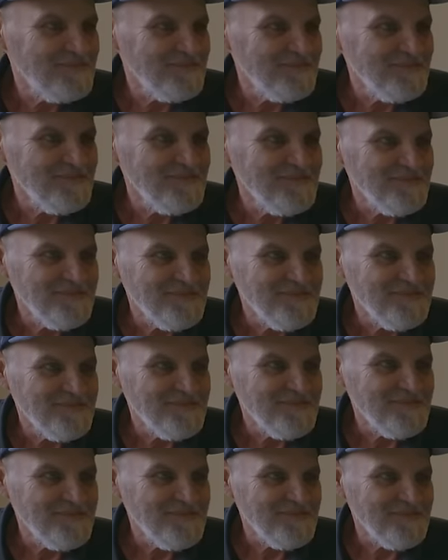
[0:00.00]

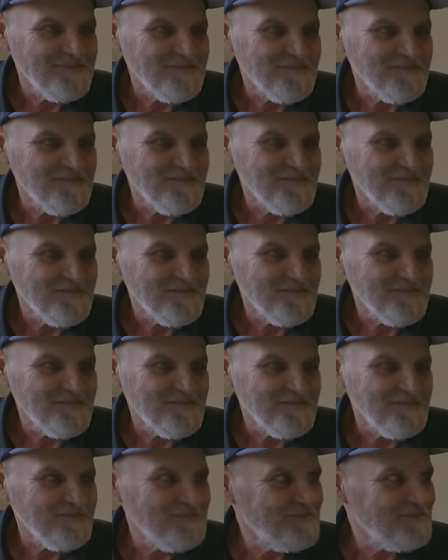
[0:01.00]

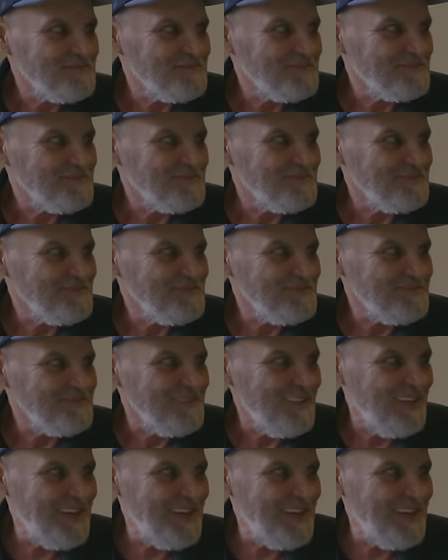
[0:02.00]
(not speaking)